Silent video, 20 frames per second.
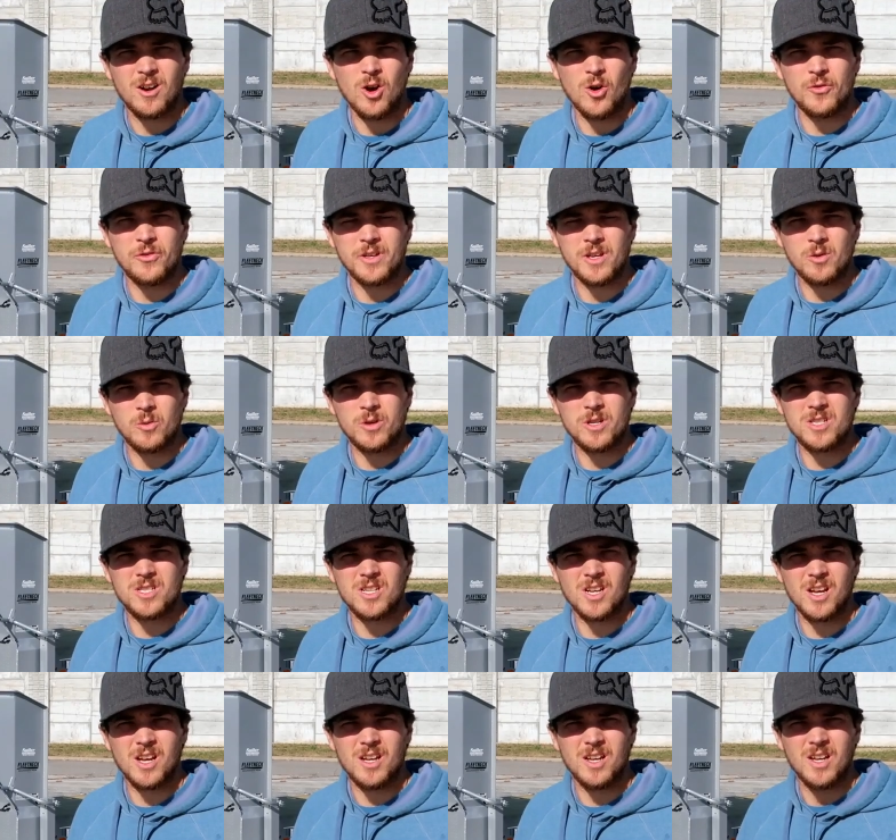Hopefully it
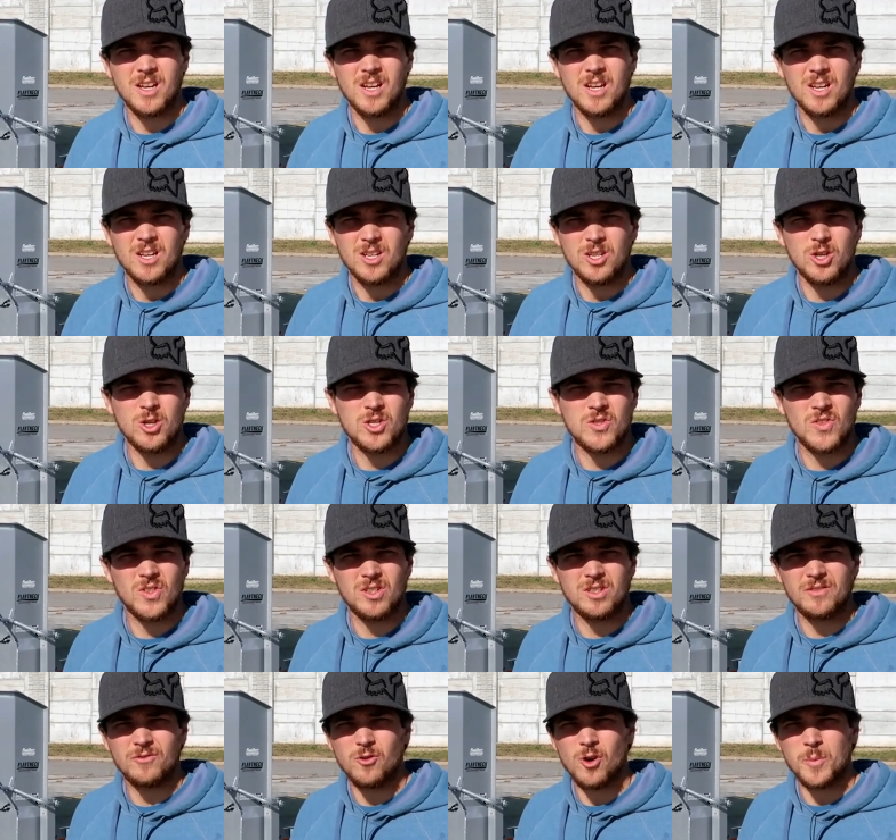was
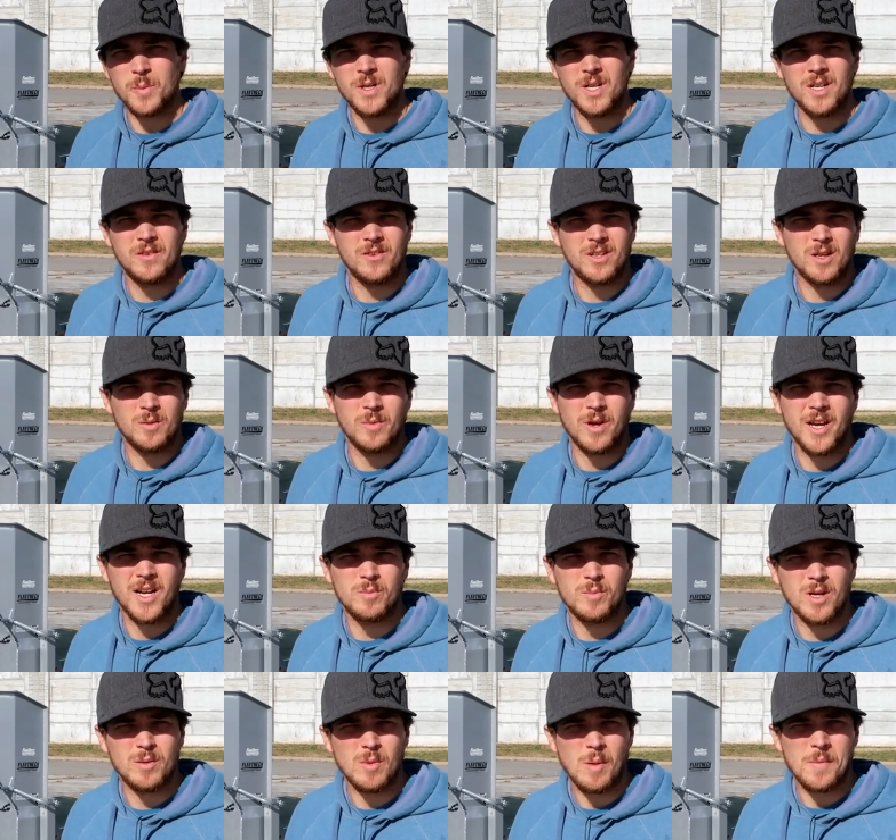useful and informative, and at
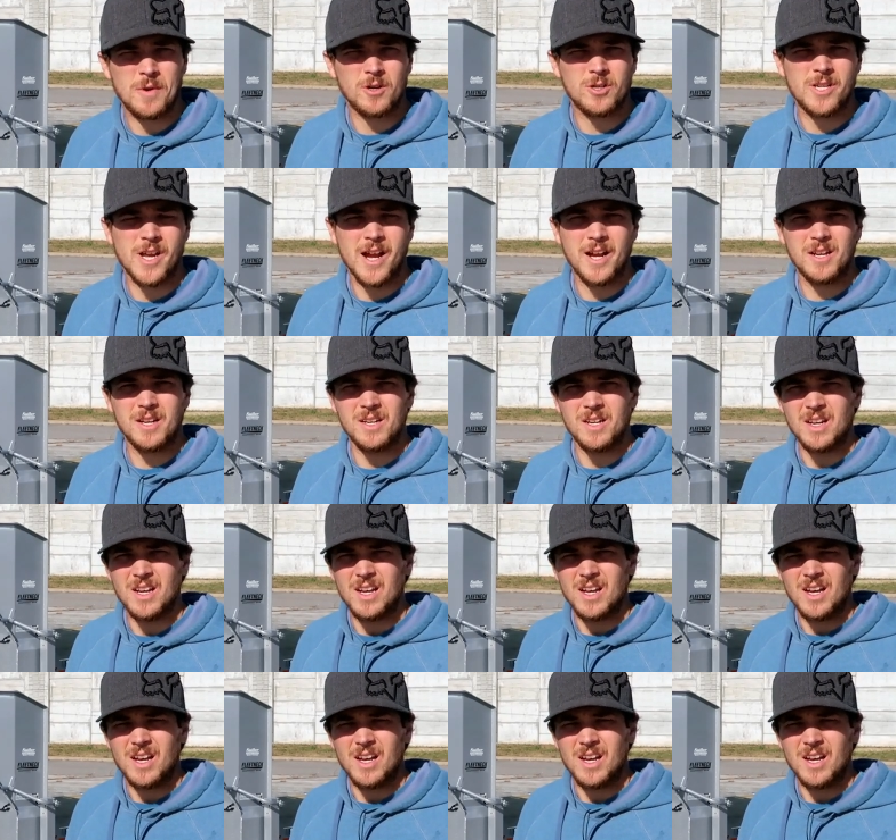a minimum entertaining.